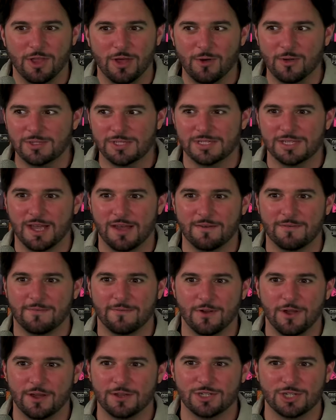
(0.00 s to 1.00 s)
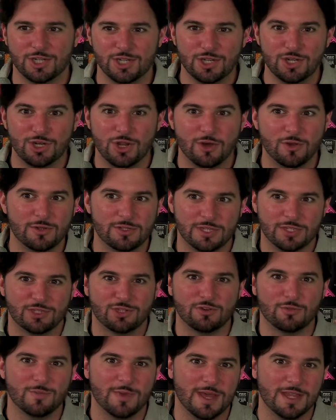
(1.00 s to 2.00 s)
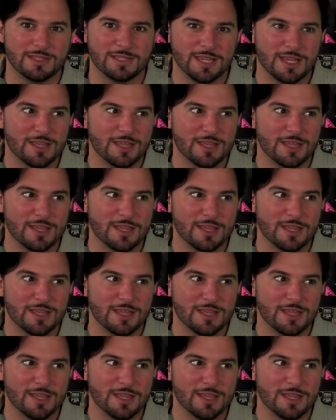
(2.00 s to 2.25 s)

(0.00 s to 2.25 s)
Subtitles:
Lois is out front. She knows that Superman's